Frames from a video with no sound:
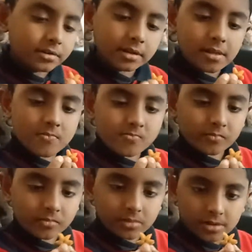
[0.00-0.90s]

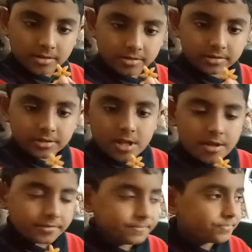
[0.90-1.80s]
Okay, and how does it
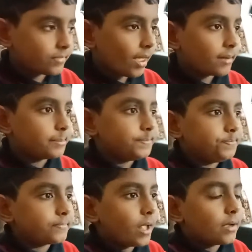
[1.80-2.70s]
taste?
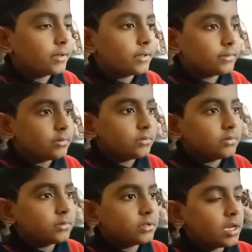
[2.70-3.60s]
Ayush's reviews are
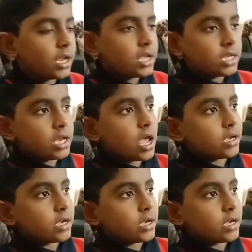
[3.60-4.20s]
always very good.